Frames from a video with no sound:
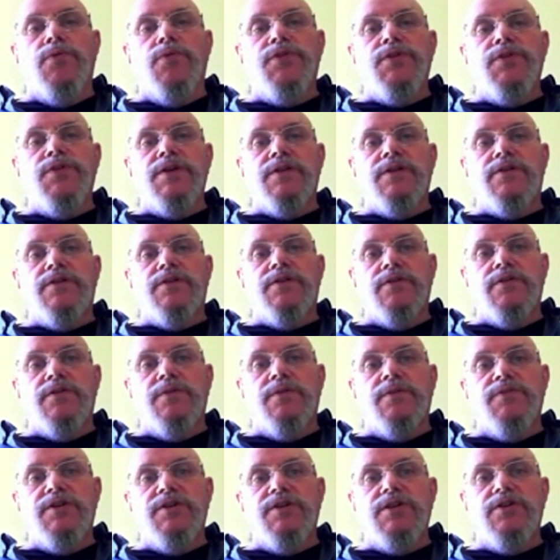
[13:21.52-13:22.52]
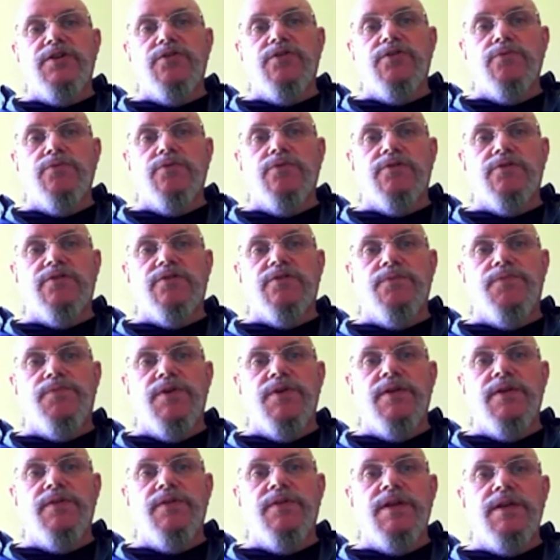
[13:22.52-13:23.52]
that the British ought to
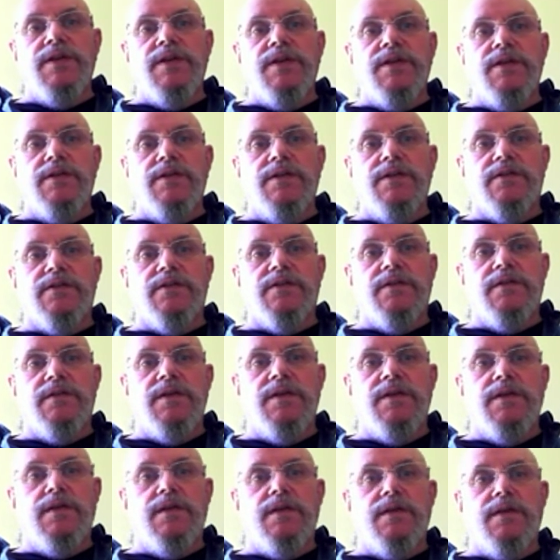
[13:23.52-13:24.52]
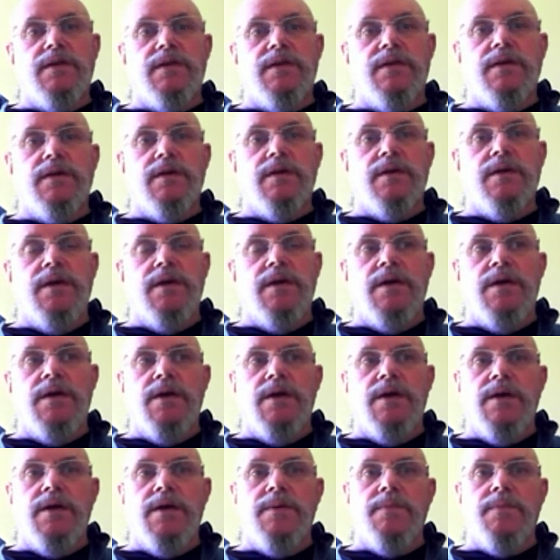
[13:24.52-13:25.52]
bring the Indians the
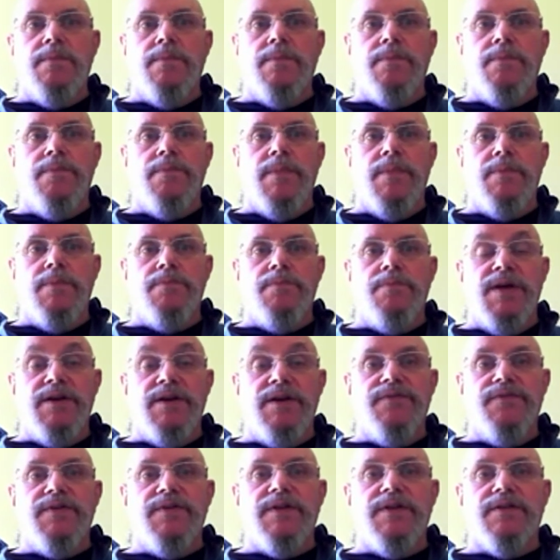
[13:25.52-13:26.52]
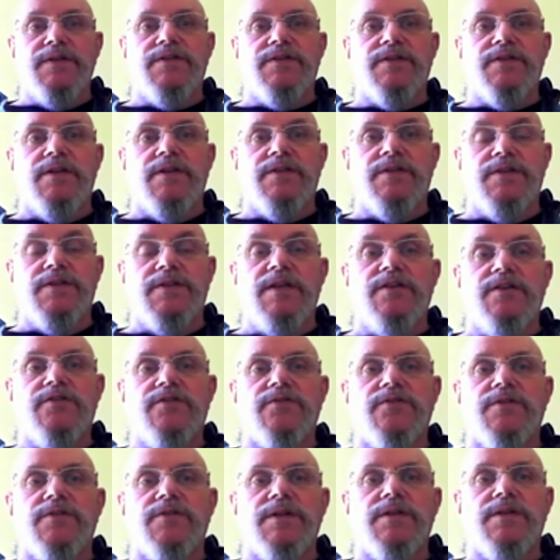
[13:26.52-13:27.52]
benefits, as they
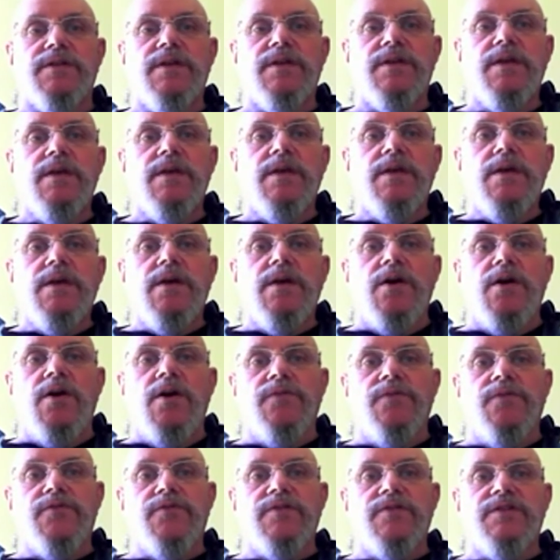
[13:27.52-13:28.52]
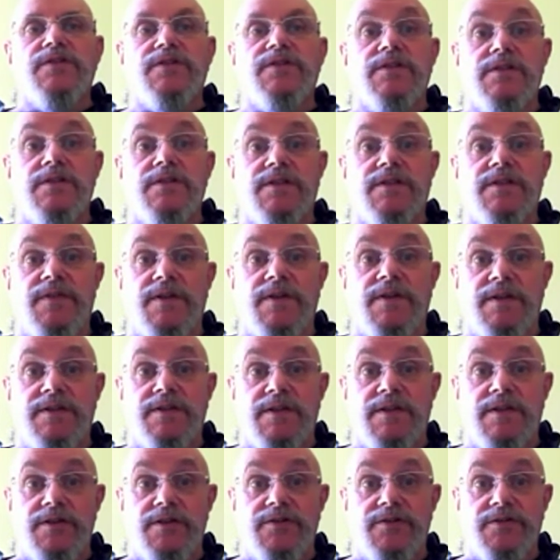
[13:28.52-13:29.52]
saw it, of Christian
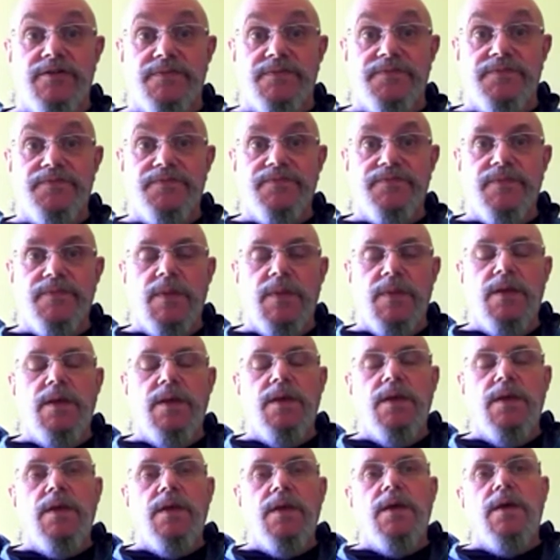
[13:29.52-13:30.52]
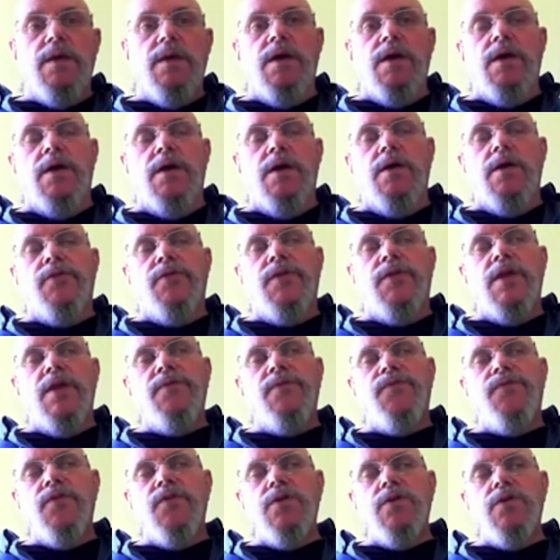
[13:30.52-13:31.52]
civilization. They
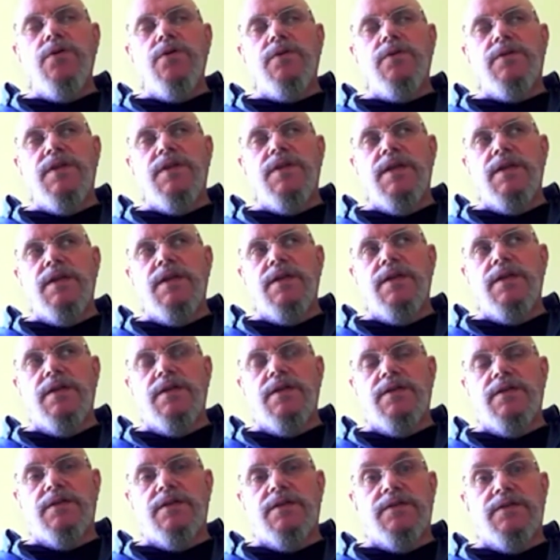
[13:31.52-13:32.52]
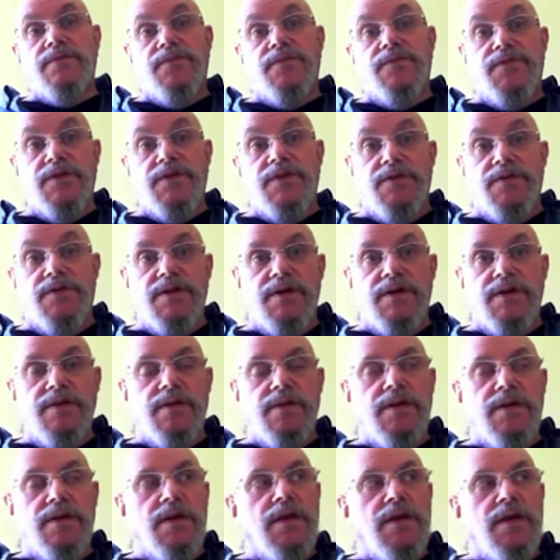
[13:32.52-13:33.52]
viewed the Indians as inferior.
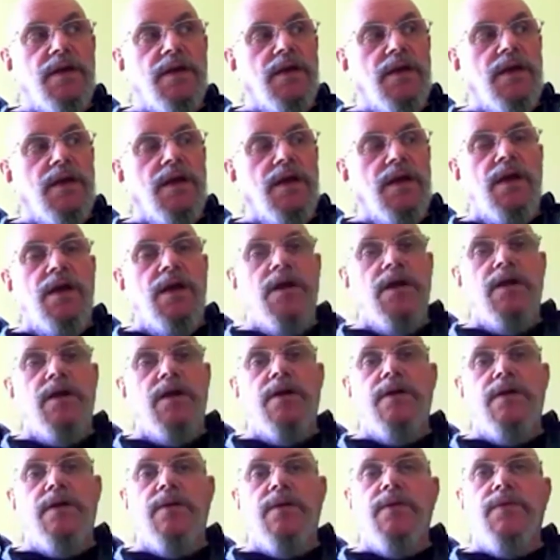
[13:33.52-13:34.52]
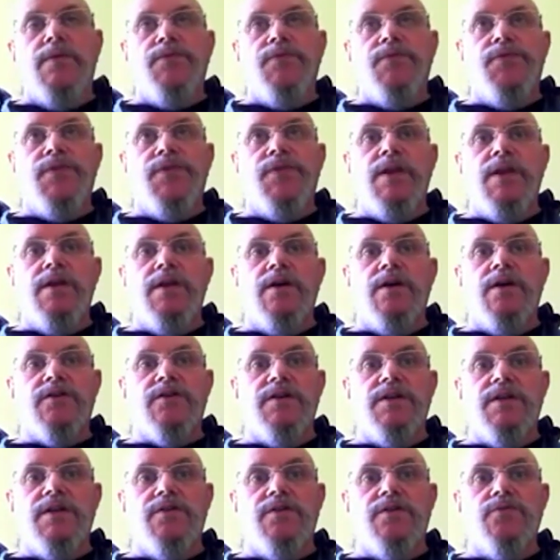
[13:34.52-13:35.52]
They
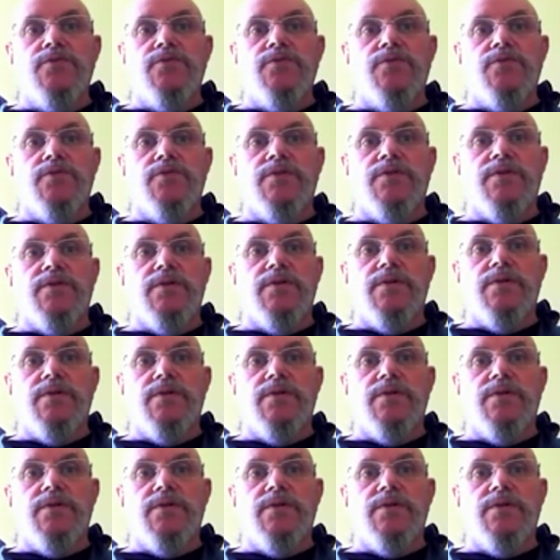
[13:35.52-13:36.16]
largely ignored